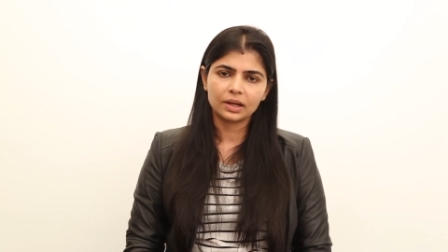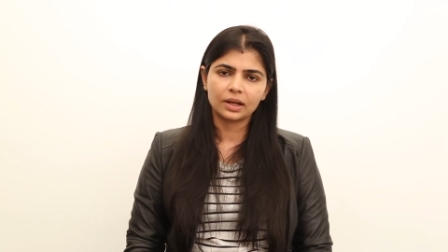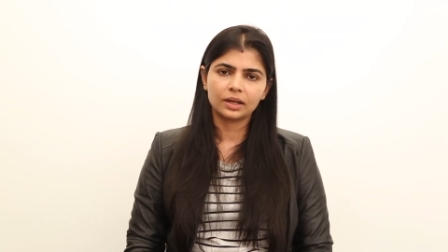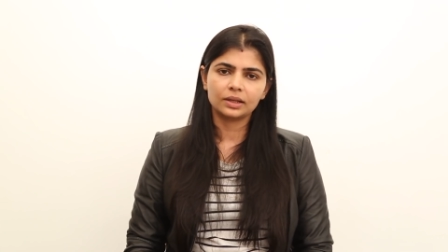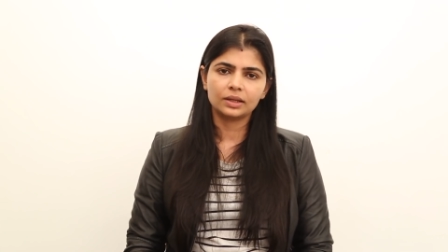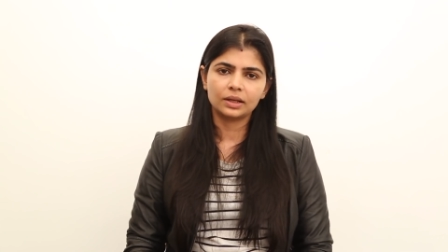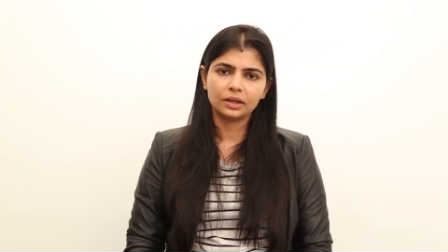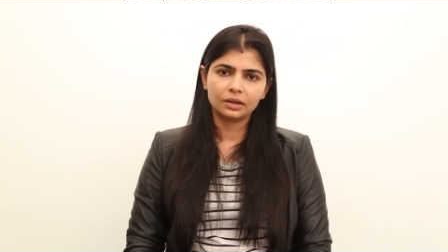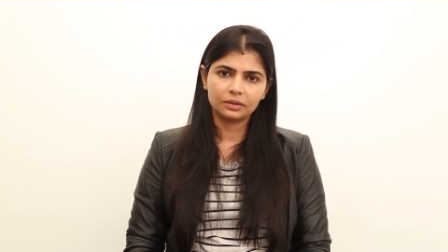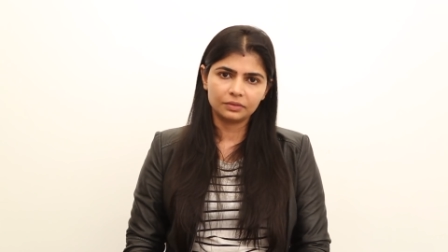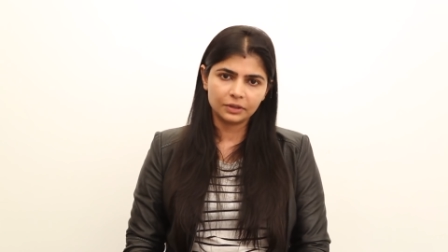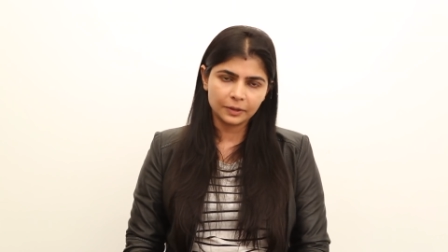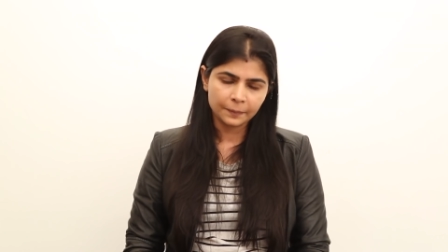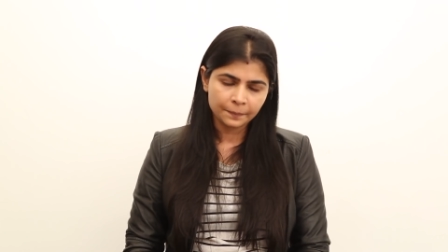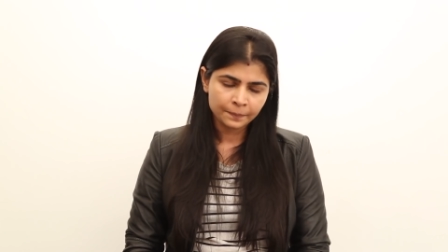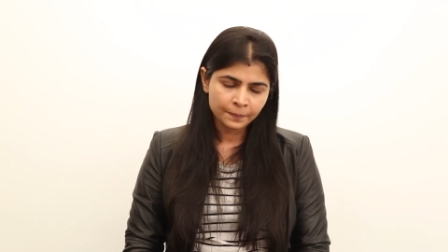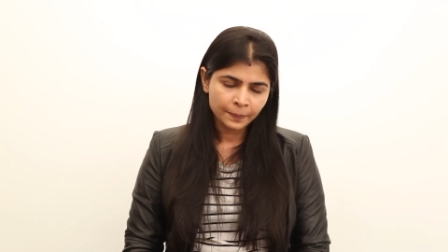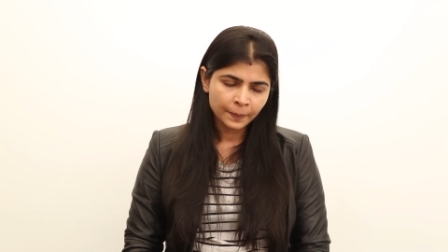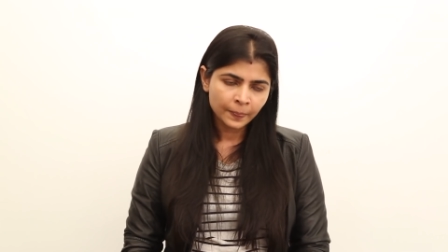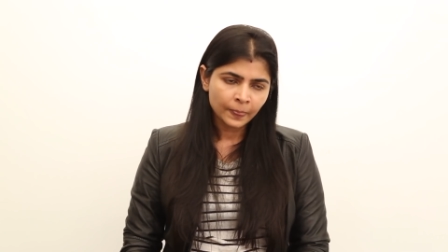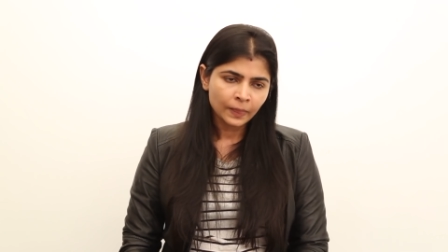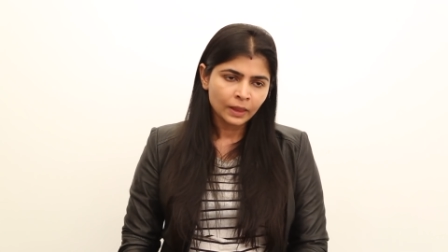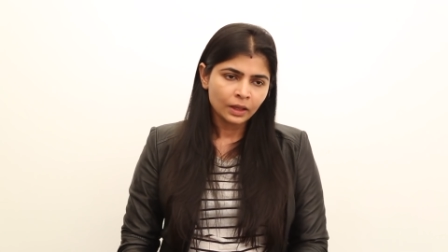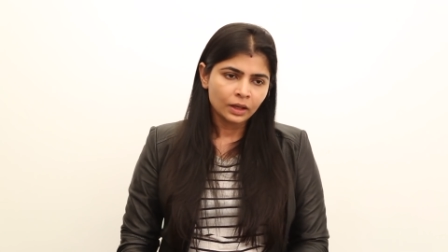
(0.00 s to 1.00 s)
Radharavi.
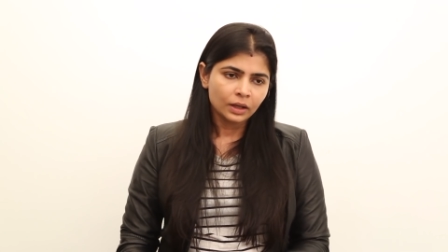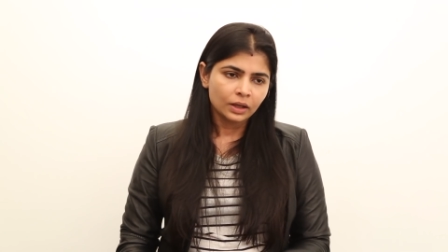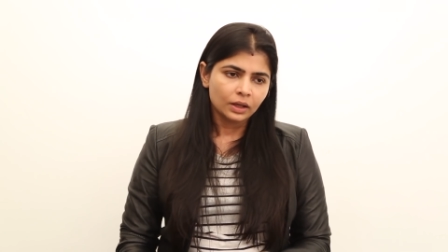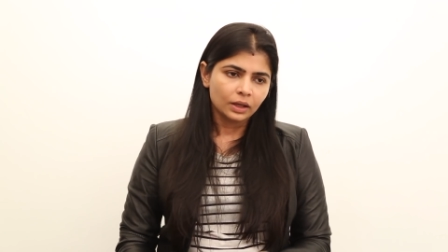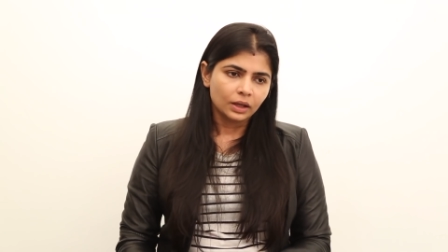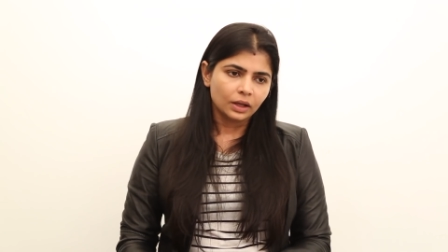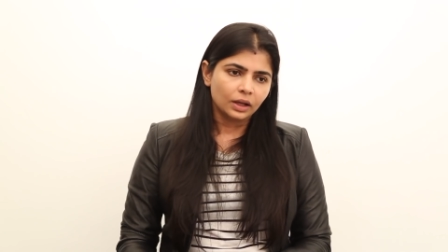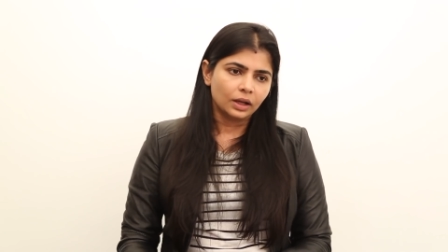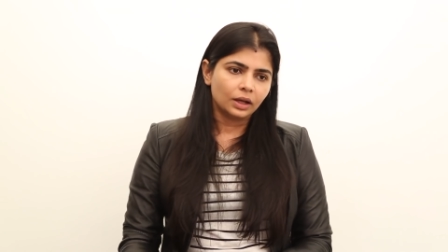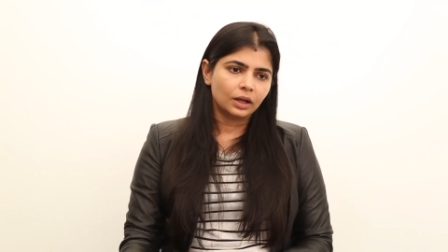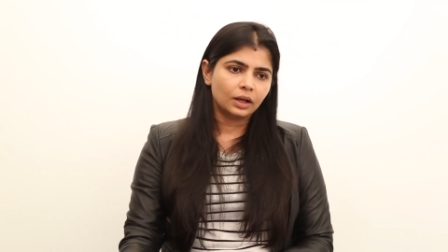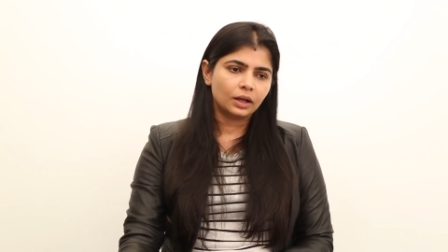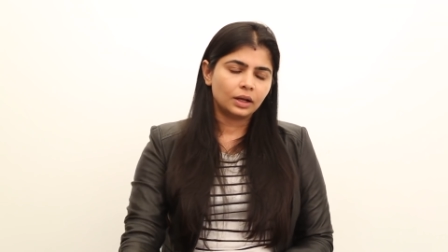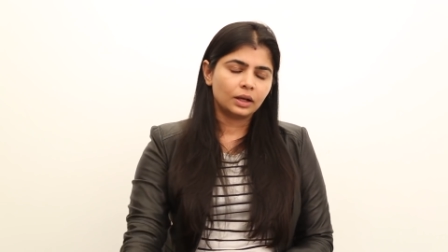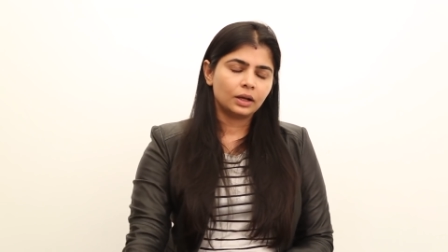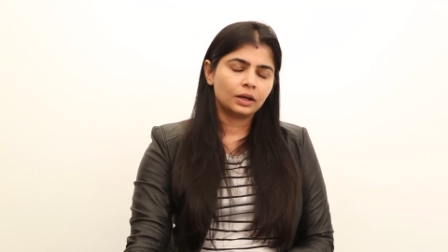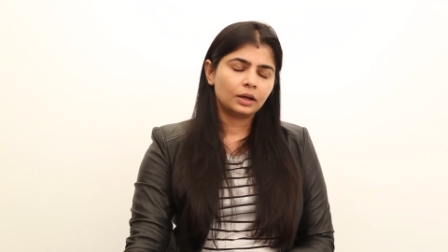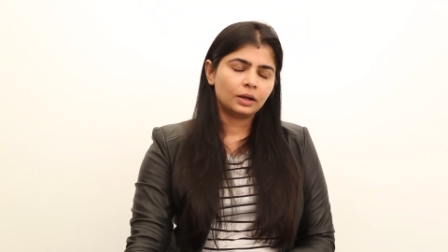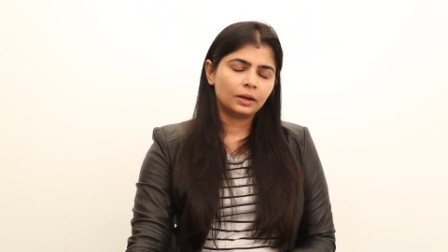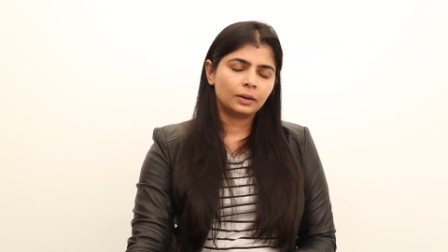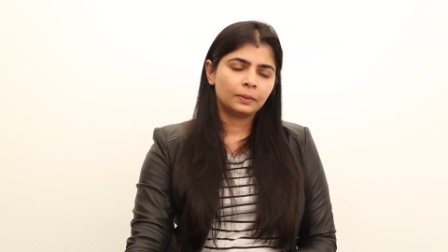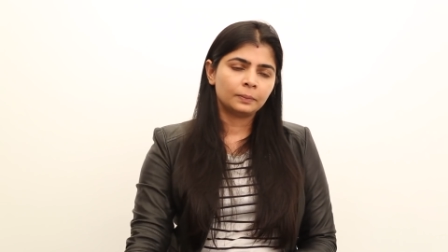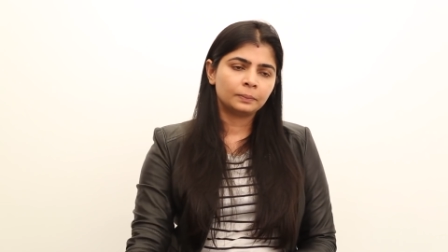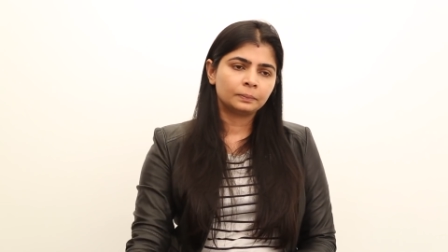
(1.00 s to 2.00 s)

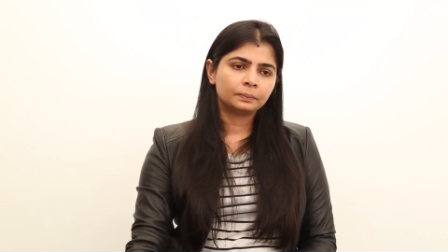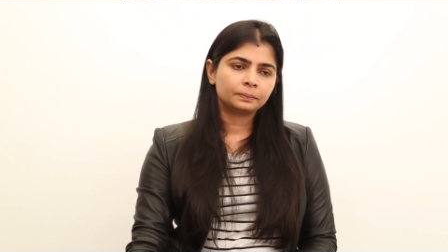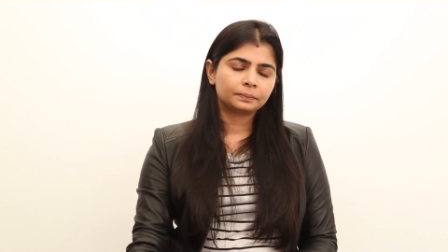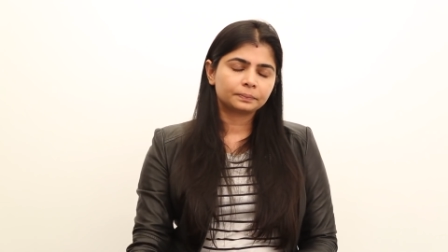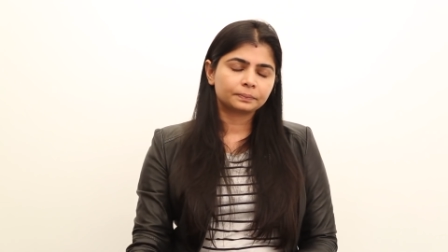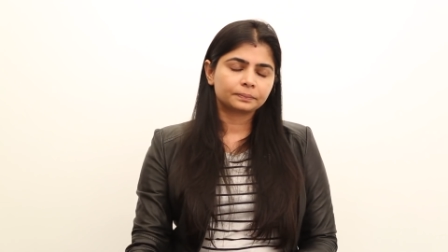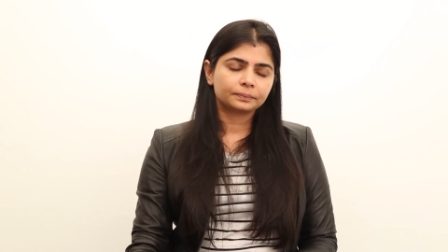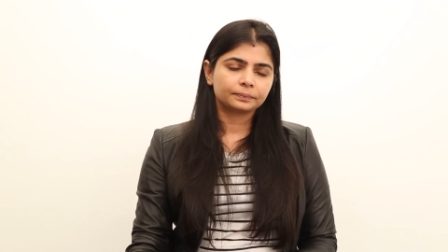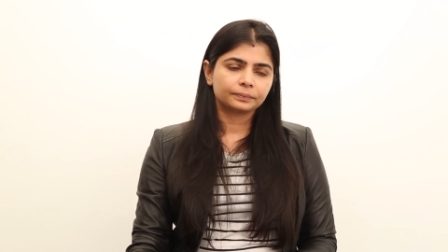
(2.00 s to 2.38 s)
Um,